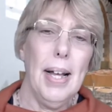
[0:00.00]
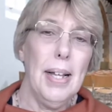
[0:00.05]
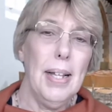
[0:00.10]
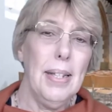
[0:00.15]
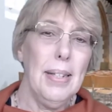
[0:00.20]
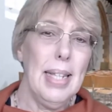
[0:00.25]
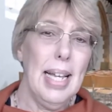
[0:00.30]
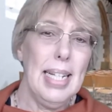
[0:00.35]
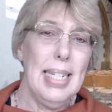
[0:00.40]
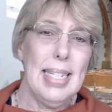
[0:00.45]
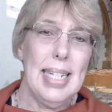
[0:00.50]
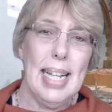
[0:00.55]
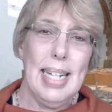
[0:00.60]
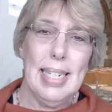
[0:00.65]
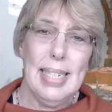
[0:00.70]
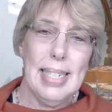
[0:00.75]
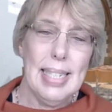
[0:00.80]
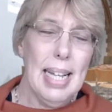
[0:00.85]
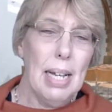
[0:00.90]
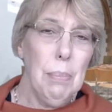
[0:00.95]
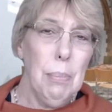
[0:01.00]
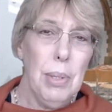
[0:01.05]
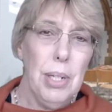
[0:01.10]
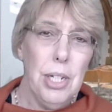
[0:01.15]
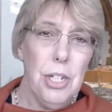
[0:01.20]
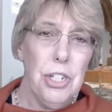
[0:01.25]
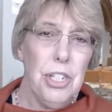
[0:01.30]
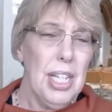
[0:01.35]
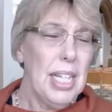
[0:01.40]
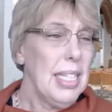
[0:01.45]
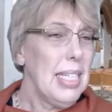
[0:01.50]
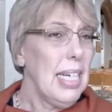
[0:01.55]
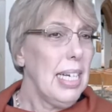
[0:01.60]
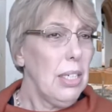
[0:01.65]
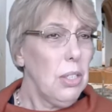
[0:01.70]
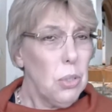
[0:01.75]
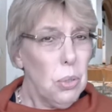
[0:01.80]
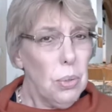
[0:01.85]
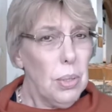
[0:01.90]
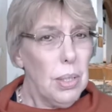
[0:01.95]
They take sandwich, they take
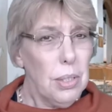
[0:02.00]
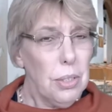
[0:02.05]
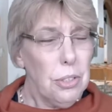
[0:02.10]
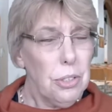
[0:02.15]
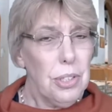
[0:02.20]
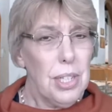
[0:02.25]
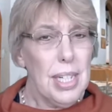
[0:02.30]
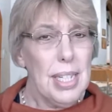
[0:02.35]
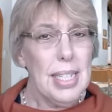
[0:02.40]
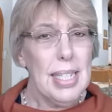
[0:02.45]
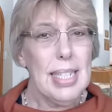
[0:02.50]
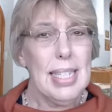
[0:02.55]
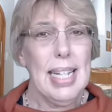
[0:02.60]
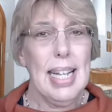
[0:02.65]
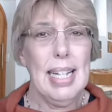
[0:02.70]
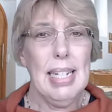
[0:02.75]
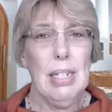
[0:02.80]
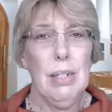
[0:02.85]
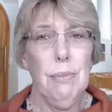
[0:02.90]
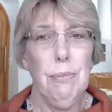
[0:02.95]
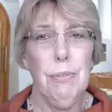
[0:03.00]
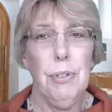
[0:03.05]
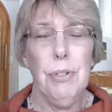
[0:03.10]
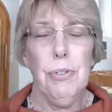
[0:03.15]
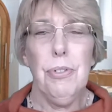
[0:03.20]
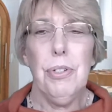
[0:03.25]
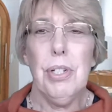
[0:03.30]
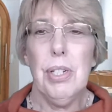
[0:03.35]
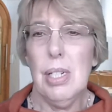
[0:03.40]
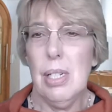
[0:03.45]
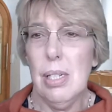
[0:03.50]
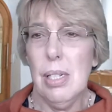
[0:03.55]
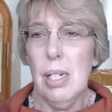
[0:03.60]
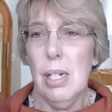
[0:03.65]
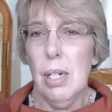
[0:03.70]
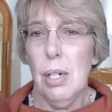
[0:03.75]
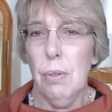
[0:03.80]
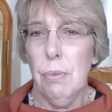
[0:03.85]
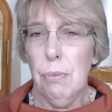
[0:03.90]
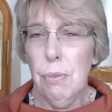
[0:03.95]
toiletries and fruit
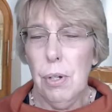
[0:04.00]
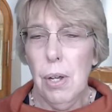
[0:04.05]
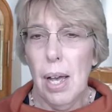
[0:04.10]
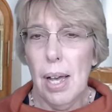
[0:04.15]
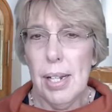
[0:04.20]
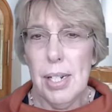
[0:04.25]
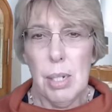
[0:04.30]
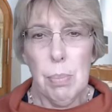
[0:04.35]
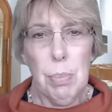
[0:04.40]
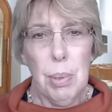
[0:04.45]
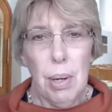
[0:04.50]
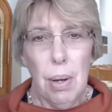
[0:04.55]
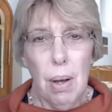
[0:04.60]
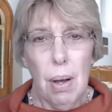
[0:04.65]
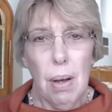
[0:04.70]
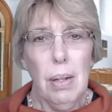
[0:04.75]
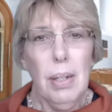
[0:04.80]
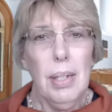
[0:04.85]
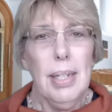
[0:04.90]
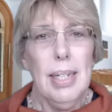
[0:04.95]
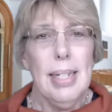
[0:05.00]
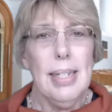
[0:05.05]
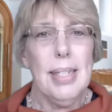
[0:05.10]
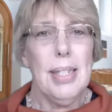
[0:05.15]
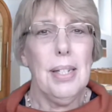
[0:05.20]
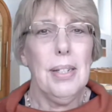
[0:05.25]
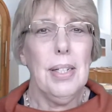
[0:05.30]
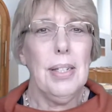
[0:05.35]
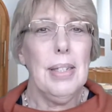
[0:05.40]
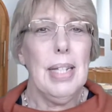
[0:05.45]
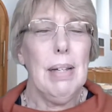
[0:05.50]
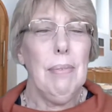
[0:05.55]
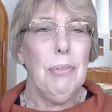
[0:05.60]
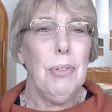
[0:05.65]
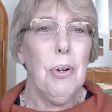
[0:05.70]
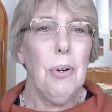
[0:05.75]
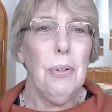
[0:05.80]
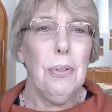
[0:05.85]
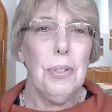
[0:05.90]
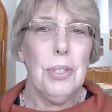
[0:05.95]
and a bar so that they've
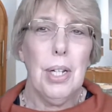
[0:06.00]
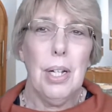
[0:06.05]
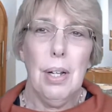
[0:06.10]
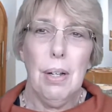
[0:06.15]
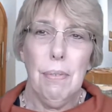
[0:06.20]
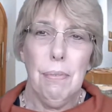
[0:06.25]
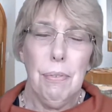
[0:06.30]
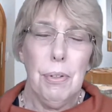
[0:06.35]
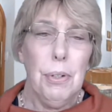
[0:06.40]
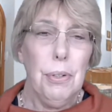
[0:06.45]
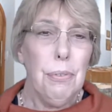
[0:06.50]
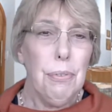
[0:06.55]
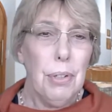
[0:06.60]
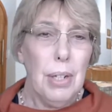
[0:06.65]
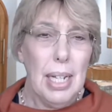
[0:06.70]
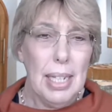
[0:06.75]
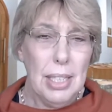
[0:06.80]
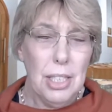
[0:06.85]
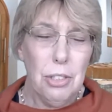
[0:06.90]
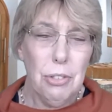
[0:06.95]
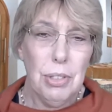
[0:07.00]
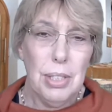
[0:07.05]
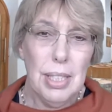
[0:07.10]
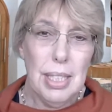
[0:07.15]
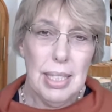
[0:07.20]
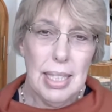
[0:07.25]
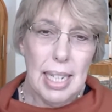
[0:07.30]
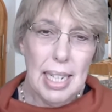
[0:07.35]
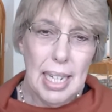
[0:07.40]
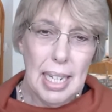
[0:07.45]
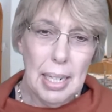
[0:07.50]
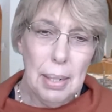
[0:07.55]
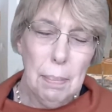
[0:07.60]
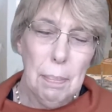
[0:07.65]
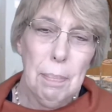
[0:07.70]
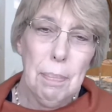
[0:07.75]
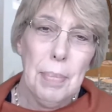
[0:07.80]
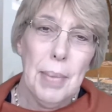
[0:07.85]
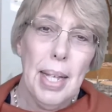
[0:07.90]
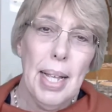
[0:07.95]
got food for later in the day.
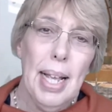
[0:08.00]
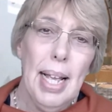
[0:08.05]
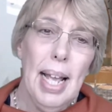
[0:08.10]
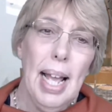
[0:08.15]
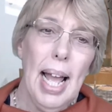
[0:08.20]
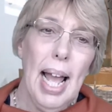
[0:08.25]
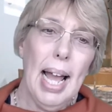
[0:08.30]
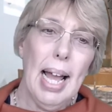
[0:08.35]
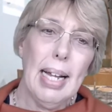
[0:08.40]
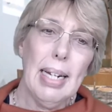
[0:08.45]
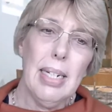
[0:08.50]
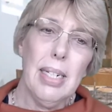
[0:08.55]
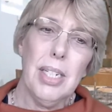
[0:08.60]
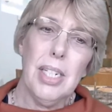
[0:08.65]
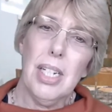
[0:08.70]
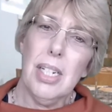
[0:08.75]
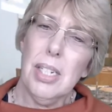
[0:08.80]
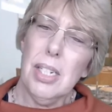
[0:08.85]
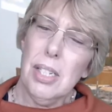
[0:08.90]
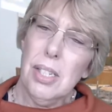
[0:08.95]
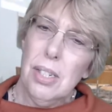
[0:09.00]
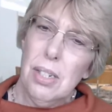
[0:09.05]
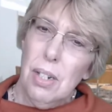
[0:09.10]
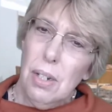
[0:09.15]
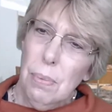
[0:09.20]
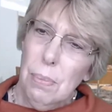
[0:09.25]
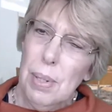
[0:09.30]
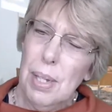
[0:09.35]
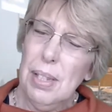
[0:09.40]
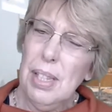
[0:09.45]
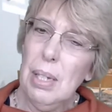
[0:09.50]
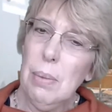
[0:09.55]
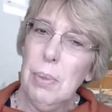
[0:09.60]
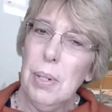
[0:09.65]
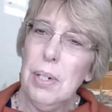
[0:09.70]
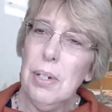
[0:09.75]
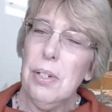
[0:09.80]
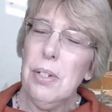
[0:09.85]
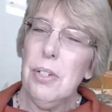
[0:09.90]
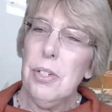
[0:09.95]
And to start with, there
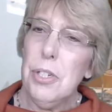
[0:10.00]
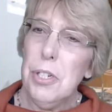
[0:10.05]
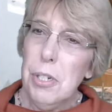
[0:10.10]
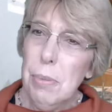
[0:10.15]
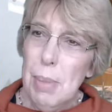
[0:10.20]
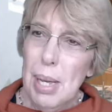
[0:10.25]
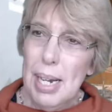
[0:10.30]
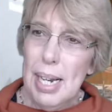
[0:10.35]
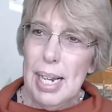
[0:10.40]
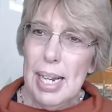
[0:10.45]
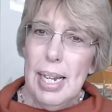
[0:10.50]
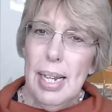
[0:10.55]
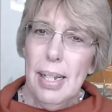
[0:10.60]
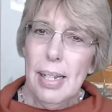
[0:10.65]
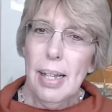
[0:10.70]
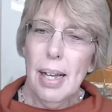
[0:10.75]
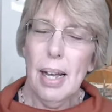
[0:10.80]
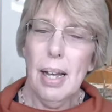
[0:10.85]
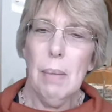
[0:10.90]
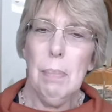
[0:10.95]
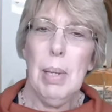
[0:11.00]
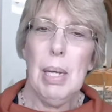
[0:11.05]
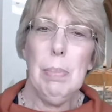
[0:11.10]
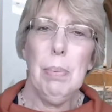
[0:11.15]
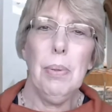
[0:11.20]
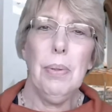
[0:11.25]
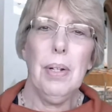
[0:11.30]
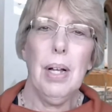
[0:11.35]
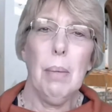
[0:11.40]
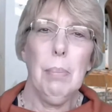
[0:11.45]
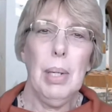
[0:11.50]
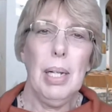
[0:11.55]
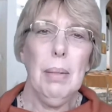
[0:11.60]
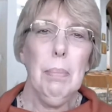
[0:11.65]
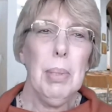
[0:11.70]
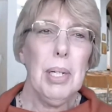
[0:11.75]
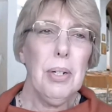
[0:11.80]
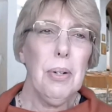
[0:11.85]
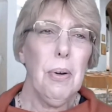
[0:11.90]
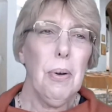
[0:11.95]
weren't too many people coming
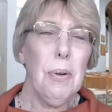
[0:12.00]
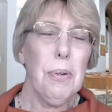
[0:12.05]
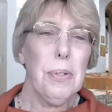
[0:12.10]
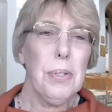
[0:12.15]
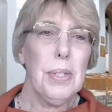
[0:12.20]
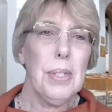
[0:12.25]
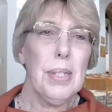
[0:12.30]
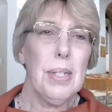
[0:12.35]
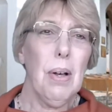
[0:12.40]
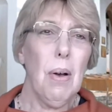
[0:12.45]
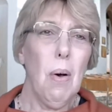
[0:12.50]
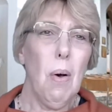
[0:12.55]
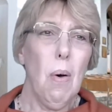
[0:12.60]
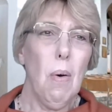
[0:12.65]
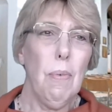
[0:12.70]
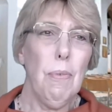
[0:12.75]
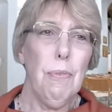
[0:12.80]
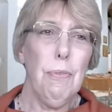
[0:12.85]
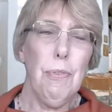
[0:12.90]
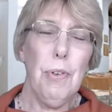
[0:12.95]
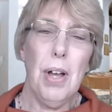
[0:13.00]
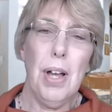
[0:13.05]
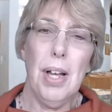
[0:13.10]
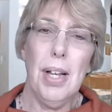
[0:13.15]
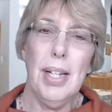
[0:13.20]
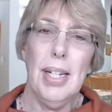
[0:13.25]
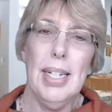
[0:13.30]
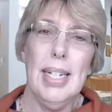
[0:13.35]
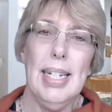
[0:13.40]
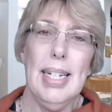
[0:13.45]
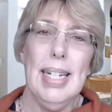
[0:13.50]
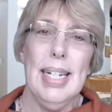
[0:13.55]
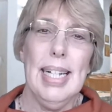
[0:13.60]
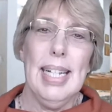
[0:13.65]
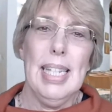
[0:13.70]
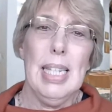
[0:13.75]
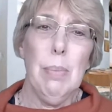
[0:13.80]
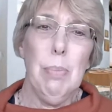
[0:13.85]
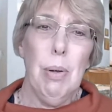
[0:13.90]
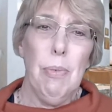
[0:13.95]
because of
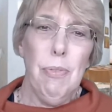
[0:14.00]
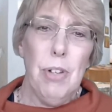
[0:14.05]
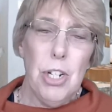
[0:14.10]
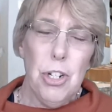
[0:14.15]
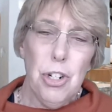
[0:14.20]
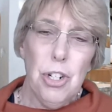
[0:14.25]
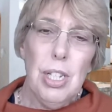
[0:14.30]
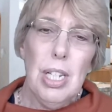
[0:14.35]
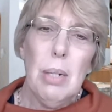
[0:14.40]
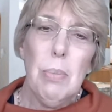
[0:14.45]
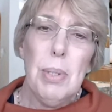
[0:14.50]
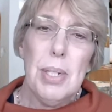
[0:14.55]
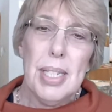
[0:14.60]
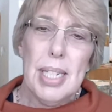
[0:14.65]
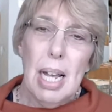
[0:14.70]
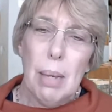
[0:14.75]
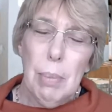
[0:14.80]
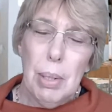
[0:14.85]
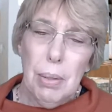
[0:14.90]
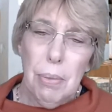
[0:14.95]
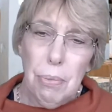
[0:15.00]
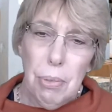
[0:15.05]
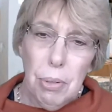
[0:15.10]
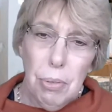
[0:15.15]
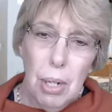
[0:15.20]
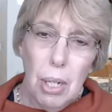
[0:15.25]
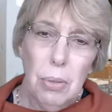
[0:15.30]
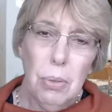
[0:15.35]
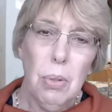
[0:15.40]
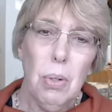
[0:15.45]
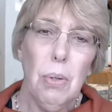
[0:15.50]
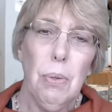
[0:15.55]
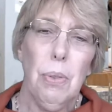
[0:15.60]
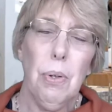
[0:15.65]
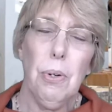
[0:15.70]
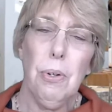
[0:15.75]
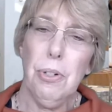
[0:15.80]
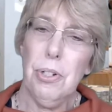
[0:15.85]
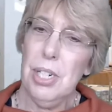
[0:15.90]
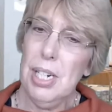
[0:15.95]
the provision that was coming through local
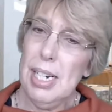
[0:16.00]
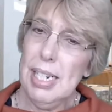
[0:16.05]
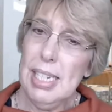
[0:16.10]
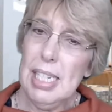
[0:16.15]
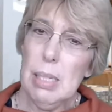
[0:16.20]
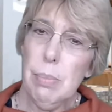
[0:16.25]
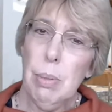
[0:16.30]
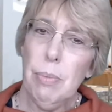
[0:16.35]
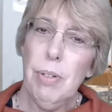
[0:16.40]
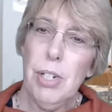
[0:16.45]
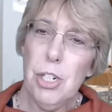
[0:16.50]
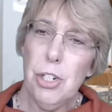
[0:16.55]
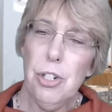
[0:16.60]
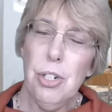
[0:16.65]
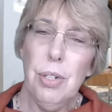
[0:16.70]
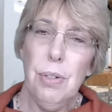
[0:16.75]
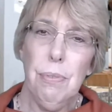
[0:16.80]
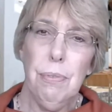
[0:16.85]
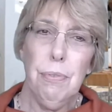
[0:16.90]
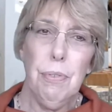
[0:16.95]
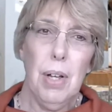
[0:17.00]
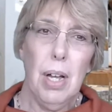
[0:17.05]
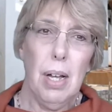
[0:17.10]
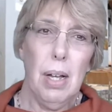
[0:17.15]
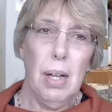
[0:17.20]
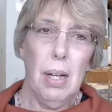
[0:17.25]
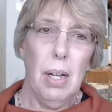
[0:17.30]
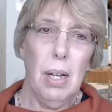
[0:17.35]
authorities, the provision of